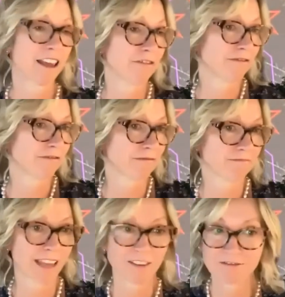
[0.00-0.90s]
If
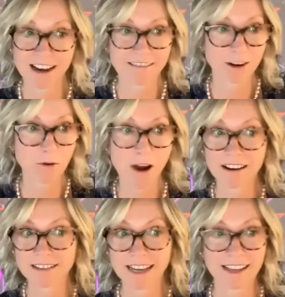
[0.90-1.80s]
if really
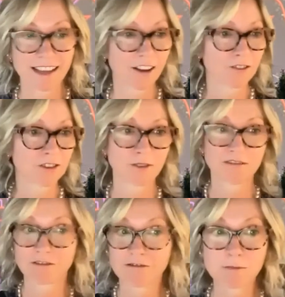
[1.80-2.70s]
required, I can go to a
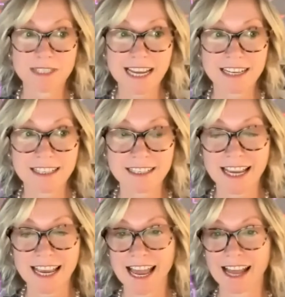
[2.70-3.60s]
recruitment
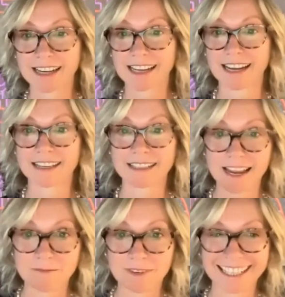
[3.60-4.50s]
agency and get a
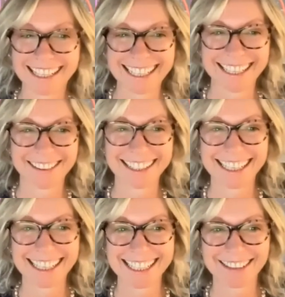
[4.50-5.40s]
statement to this
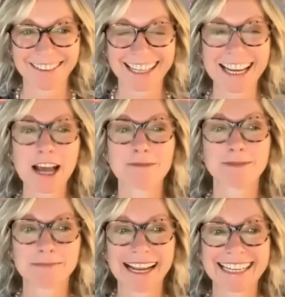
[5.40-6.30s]
to this effect.
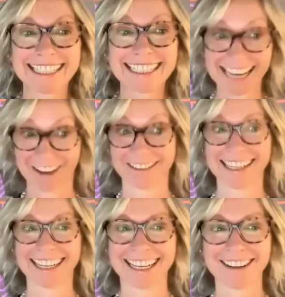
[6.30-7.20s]
But Ben is
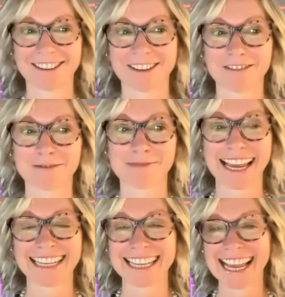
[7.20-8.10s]
definitely not
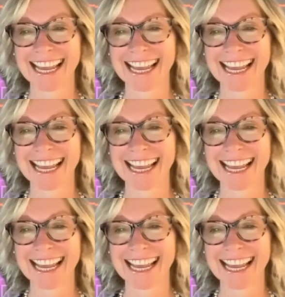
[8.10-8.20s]
overpaid.